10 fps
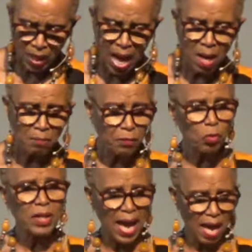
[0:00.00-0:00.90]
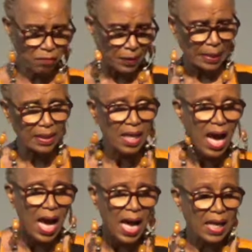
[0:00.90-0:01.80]
I flew to Africa,
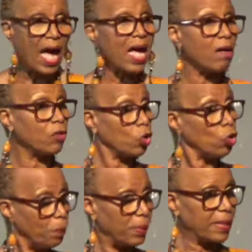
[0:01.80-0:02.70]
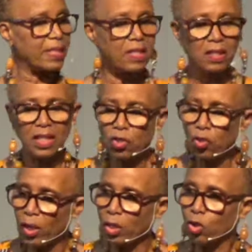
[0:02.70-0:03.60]
and I have lupus,
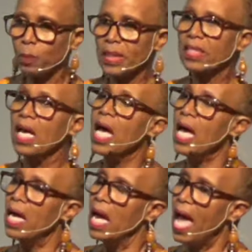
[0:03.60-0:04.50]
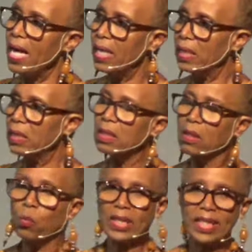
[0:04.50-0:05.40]
discoid lupus. And
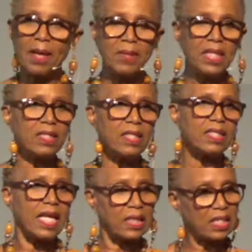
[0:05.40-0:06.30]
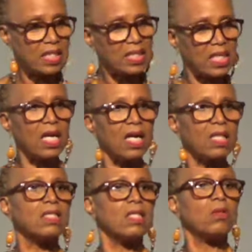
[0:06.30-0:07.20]
what that means is that the
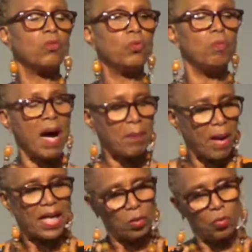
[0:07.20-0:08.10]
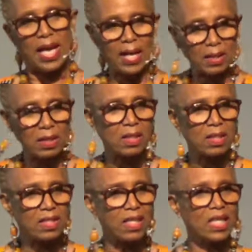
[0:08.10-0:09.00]
sun, my body reacts to the
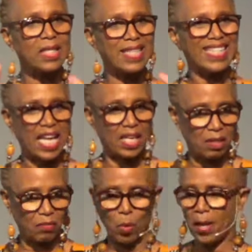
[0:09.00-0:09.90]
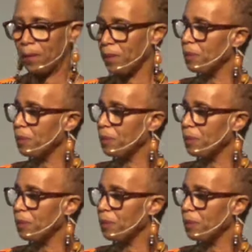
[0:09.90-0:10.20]
sun in a negative way.